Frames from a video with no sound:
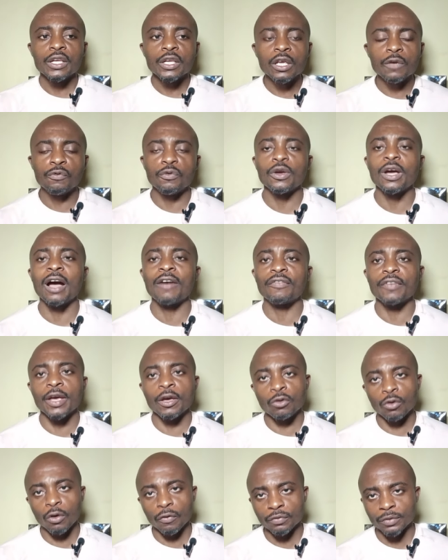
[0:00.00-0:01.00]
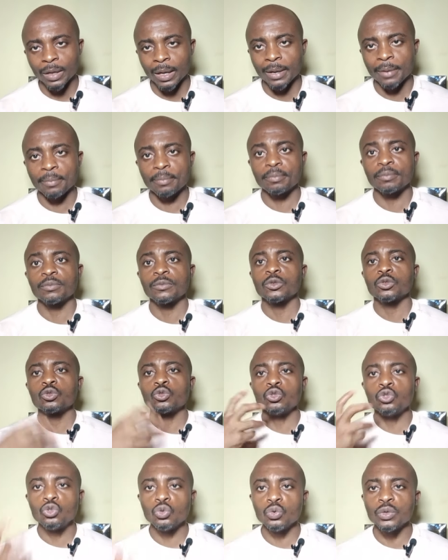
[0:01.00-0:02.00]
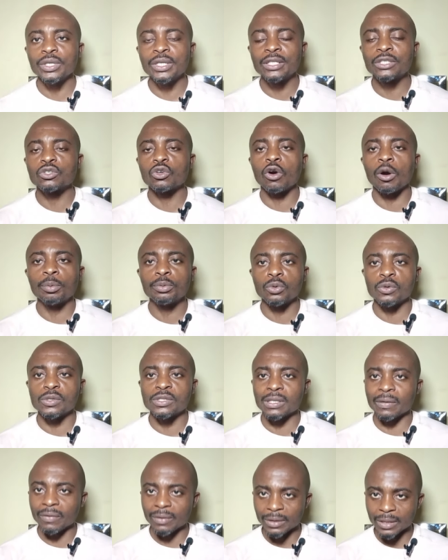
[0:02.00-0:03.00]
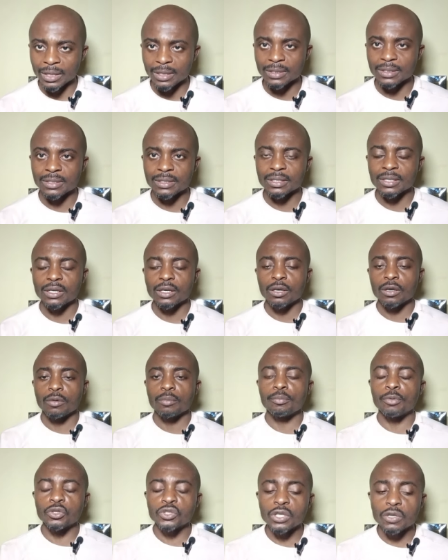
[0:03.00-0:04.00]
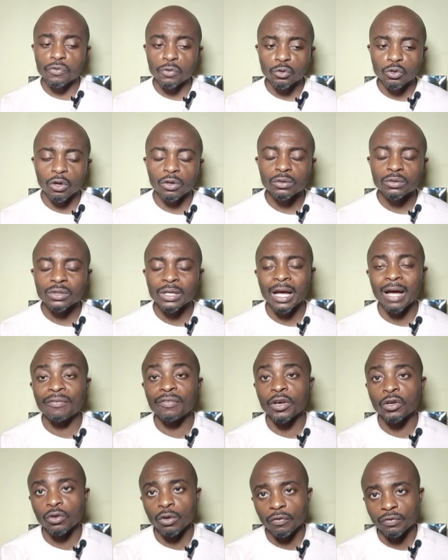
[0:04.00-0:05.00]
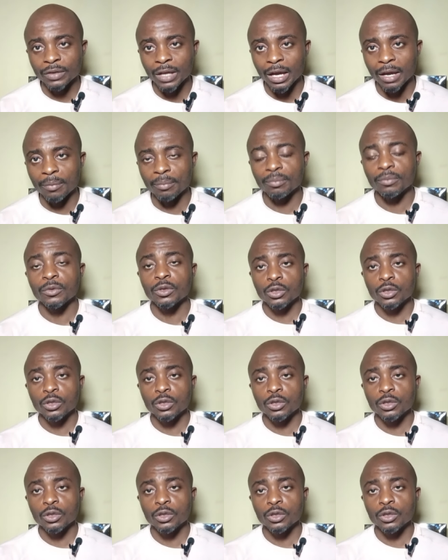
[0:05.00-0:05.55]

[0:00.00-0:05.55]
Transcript: If you have enough time, do it up to seven days. But if you don't have enough time,